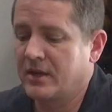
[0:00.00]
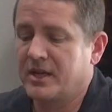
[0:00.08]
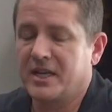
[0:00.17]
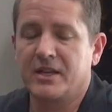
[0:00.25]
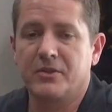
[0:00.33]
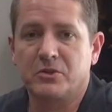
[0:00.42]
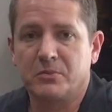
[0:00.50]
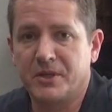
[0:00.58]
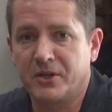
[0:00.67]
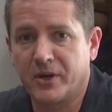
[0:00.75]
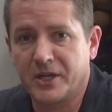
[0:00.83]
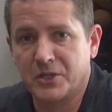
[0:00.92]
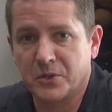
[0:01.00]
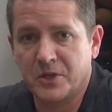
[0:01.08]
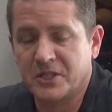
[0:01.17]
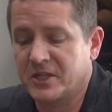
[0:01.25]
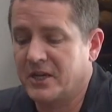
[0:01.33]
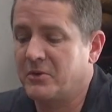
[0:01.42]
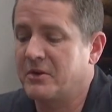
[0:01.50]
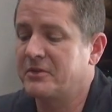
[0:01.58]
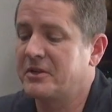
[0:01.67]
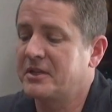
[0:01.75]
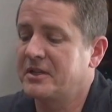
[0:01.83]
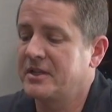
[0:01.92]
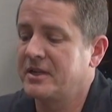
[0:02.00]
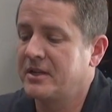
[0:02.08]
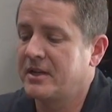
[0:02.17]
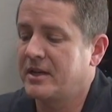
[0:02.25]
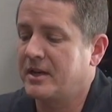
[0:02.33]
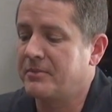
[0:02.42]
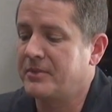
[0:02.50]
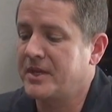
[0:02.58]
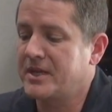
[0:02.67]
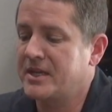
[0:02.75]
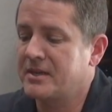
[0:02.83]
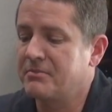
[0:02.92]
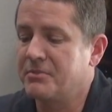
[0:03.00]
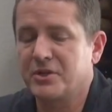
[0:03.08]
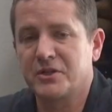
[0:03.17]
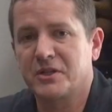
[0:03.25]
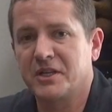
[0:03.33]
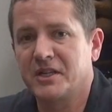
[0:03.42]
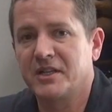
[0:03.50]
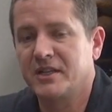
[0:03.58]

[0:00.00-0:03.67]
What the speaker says: Any of those would be a great choice. However, I'm thinking Booker